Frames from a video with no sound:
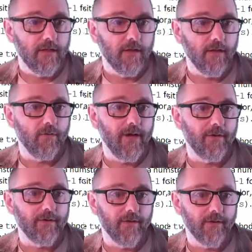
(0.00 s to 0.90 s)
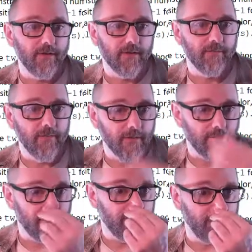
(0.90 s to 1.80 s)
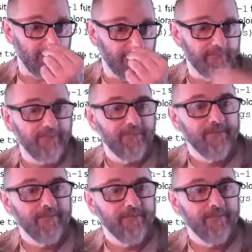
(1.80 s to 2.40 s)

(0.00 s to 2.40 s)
Oh wow, it auto imported that for me.